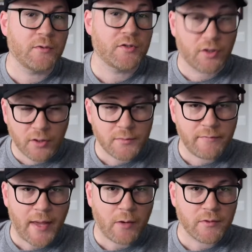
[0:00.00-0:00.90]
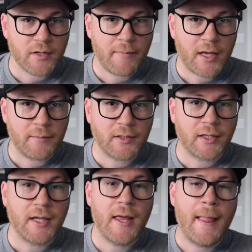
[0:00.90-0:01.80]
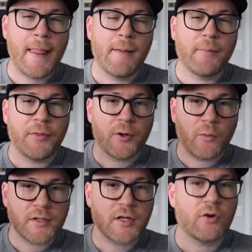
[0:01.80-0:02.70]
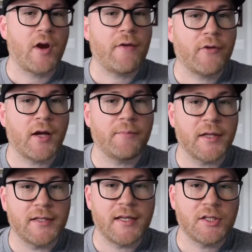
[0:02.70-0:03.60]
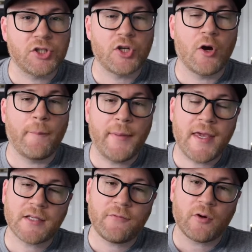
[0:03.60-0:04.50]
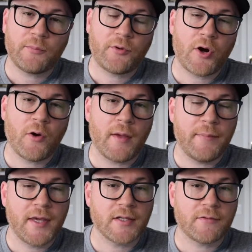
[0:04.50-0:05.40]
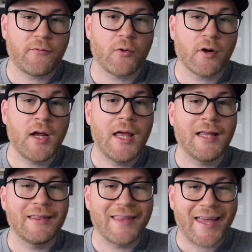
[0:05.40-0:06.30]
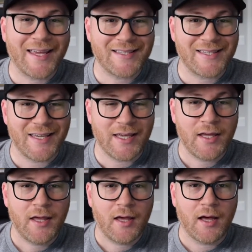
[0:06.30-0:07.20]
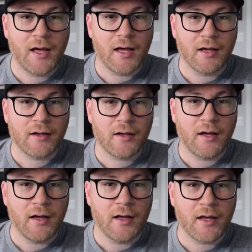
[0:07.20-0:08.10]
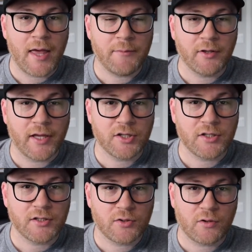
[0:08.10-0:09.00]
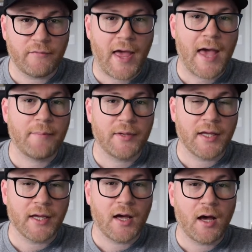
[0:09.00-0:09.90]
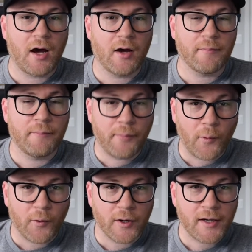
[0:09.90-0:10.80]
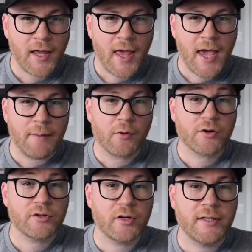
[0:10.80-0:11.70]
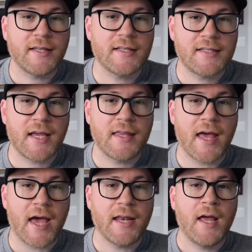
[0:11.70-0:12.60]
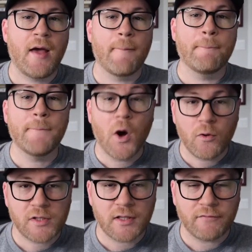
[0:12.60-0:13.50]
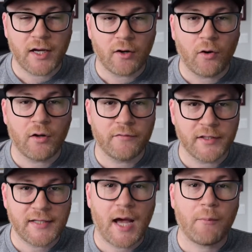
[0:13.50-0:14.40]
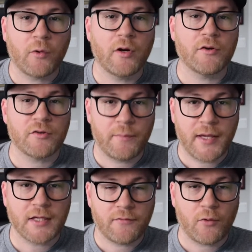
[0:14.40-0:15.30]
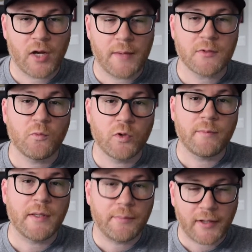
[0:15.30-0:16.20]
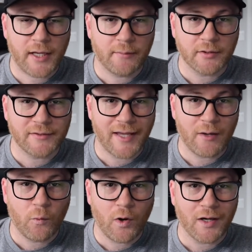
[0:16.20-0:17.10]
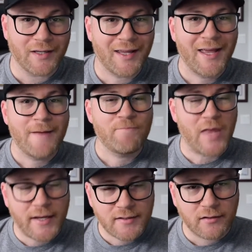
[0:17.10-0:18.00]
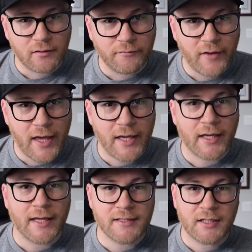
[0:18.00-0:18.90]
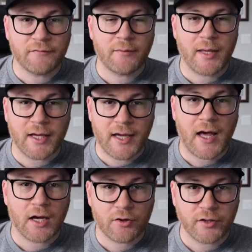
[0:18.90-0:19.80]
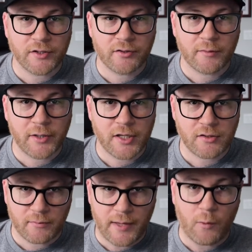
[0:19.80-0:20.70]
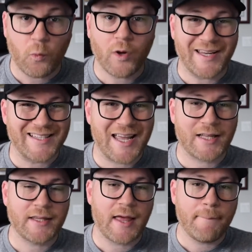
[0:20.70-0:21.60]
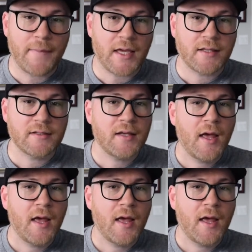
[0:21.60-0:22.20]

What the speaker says: terms of backwards compatibility, but there was a graphic up that did show PS4 Pro and PS4 Legacy emulation sort of happening on board, and Mark Cerny did say that most, if not all, of the top 100 PS4 games would be playable day one. That is a little vague. It's tough to make a concrete determination about what exactly that means,